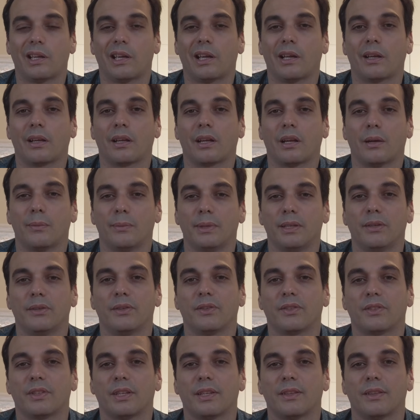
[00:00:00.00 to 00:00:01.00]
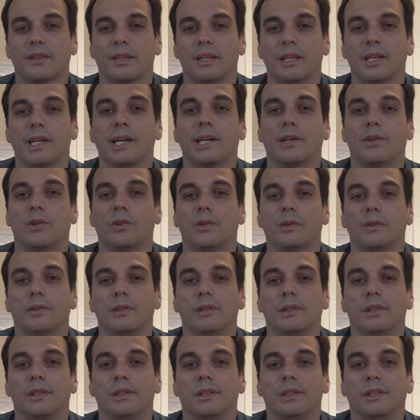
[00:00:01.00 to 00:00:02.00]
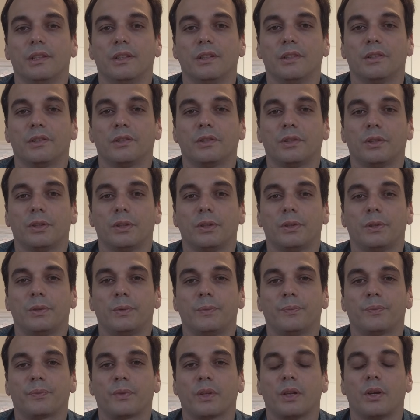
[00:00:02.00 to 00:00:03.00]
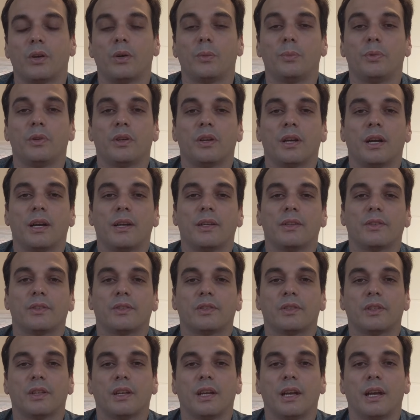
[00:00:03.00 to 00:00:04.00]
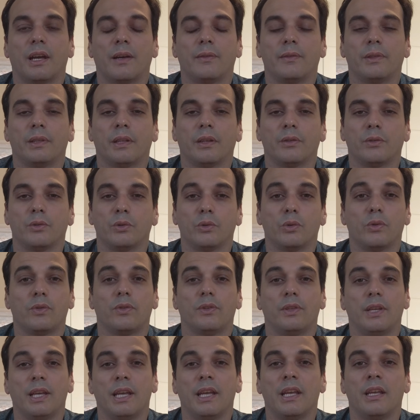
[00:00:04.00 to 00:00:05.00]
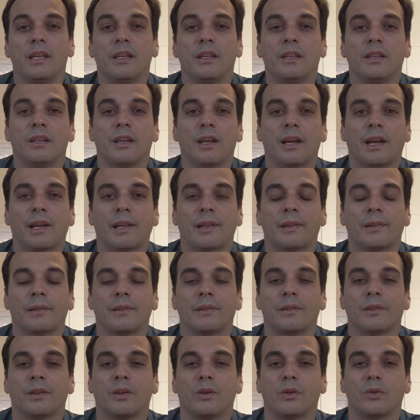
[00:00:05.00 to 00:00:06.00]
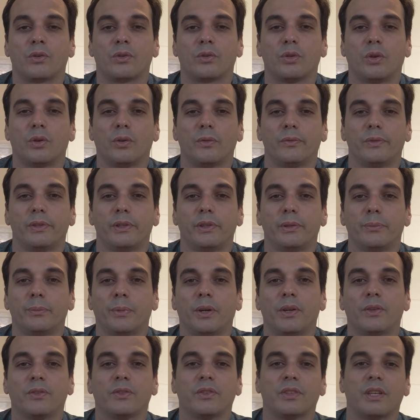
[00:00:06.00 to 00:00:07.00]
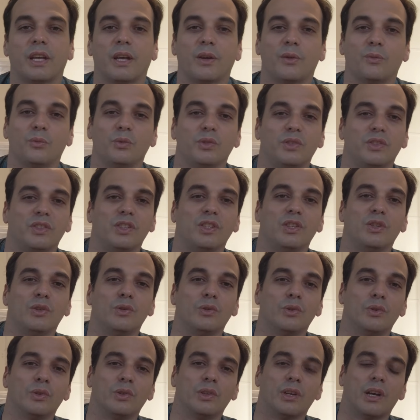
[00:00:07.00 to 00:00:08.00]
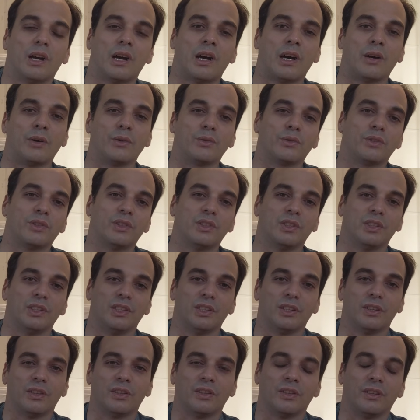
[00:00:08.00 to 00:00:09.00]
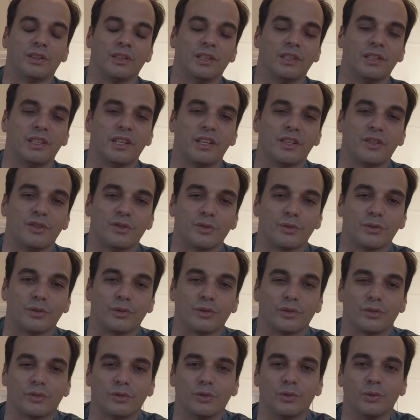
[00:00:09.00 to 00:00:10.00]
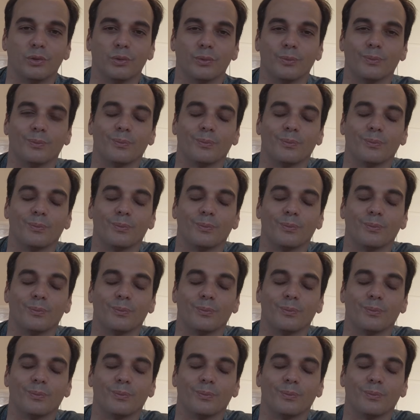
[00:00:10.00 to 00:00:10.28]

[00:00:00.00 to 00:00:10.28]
and Camino de Santiago. So I hope you guys having a good day and October months, and we see you out in the nature soon.